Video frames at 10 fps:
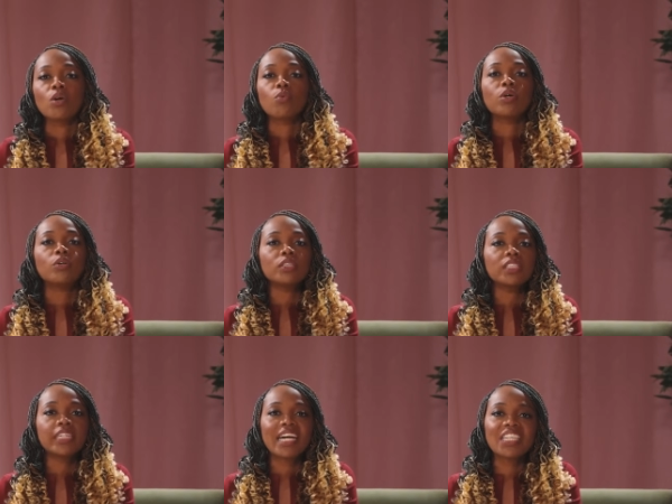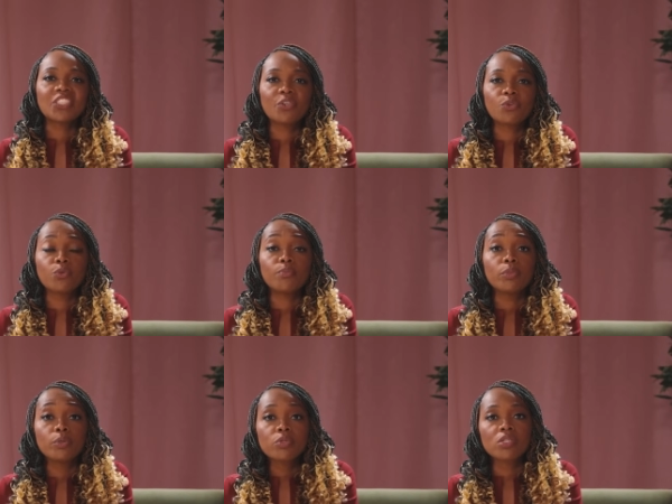We're going to guide you through
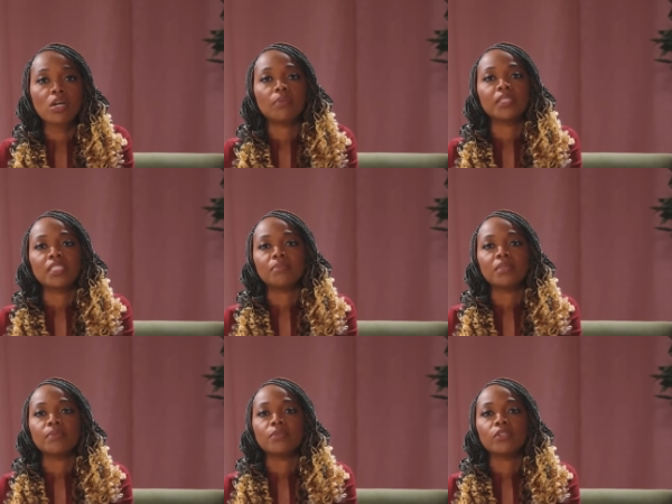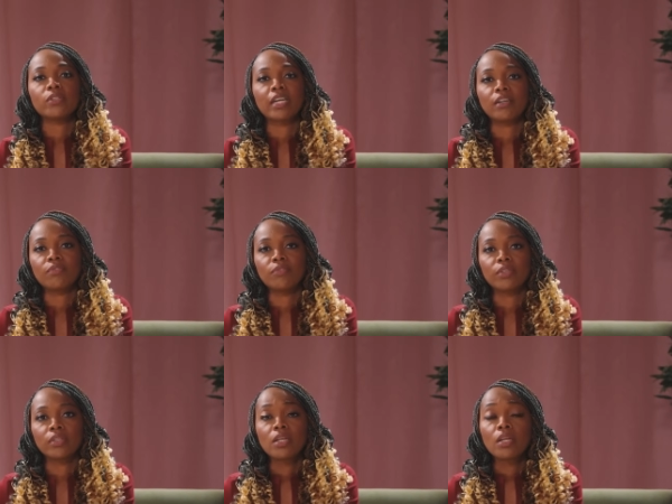most common symptoms to look out
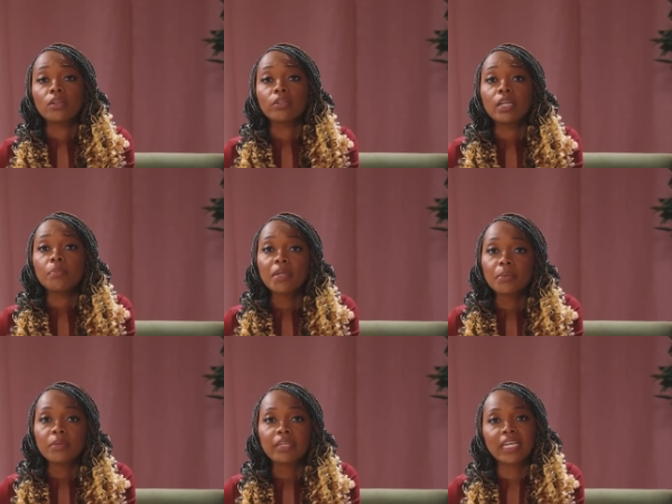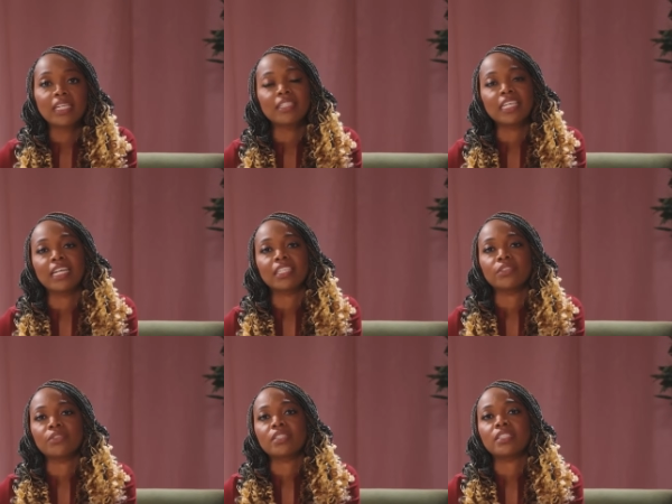for, learn how people get a
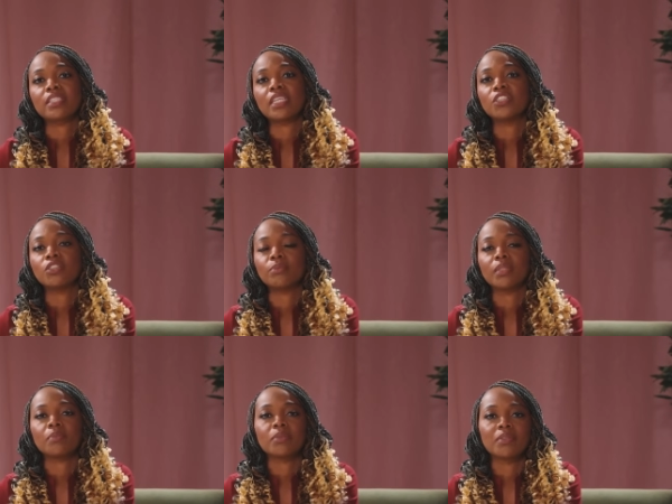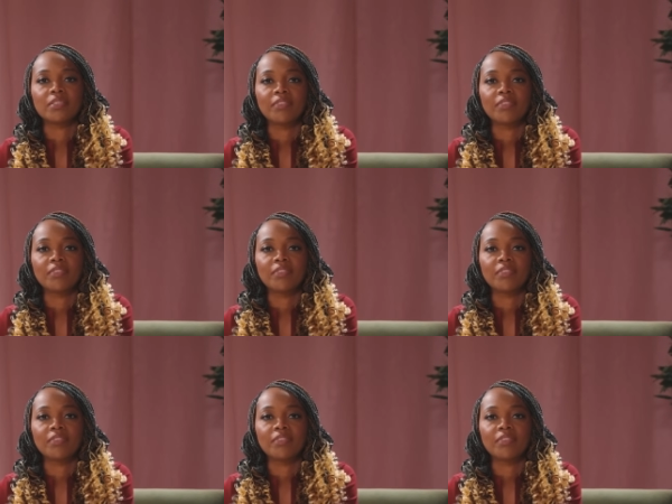diagnosis and treatment options